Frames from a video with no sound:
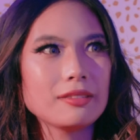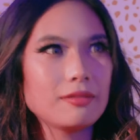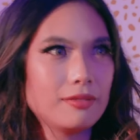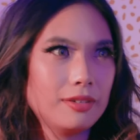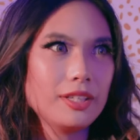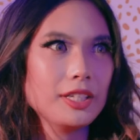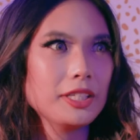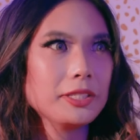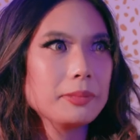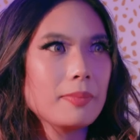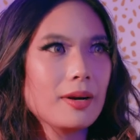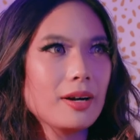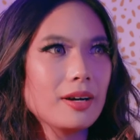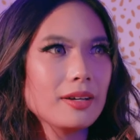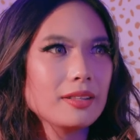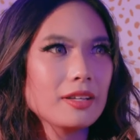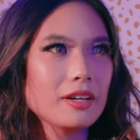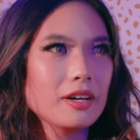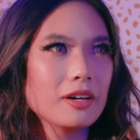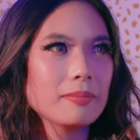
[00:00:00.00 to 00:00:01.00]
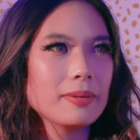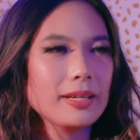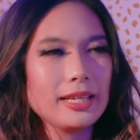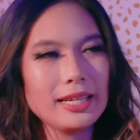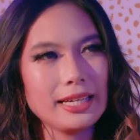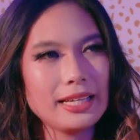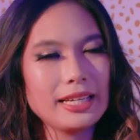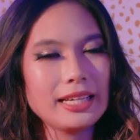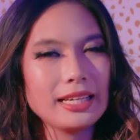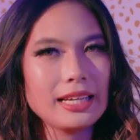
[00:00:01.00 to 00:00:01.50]
really smart though, but
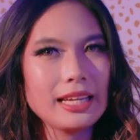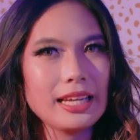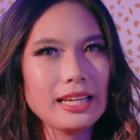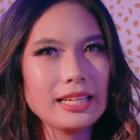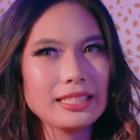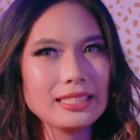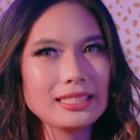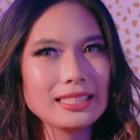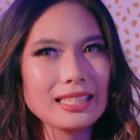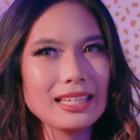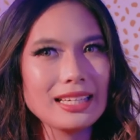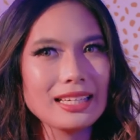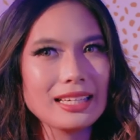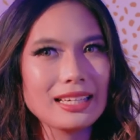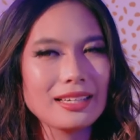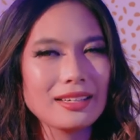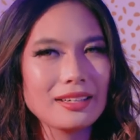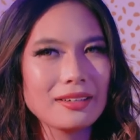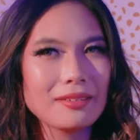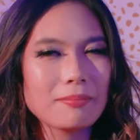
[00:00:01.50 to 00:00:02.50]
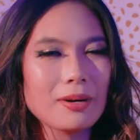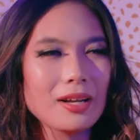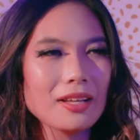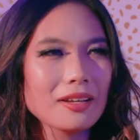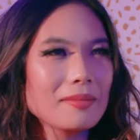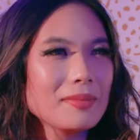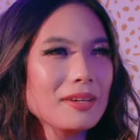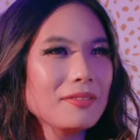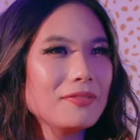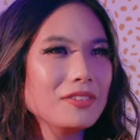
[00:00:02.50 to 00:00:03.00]
he's like probably
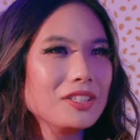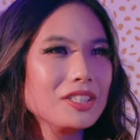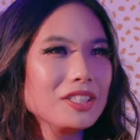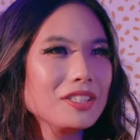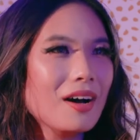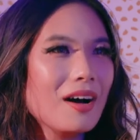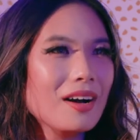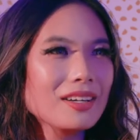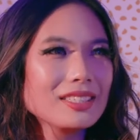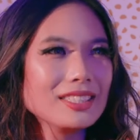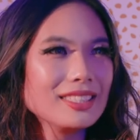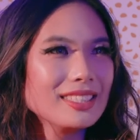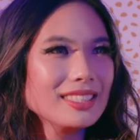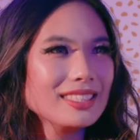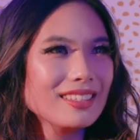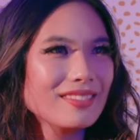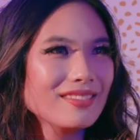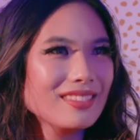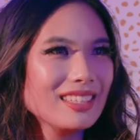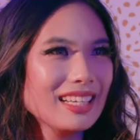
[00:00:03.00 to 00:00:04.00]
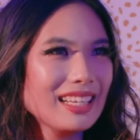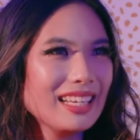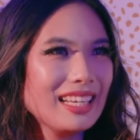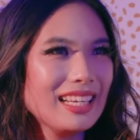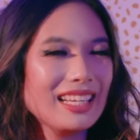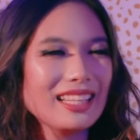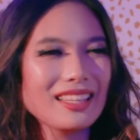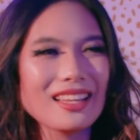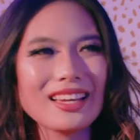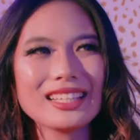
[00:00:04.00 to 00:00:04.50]
gonna be a future doctor or something.
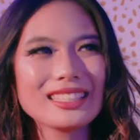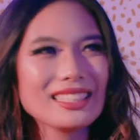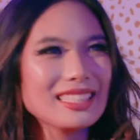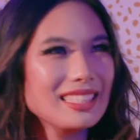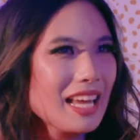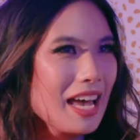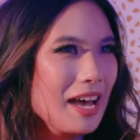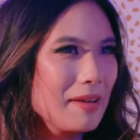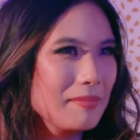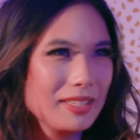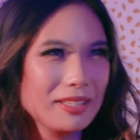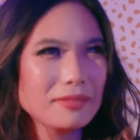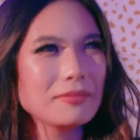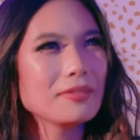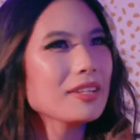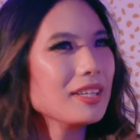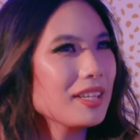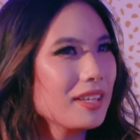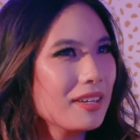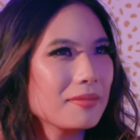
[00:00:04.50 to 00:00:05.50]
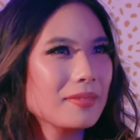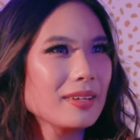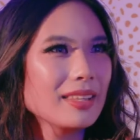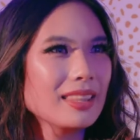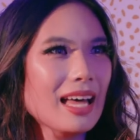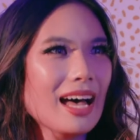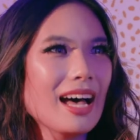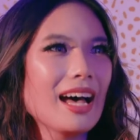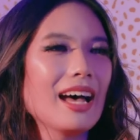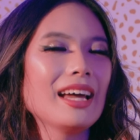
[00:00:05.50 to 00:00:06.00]
He like STEM is really good with
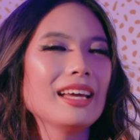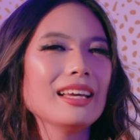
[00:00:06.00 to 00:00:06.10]
that.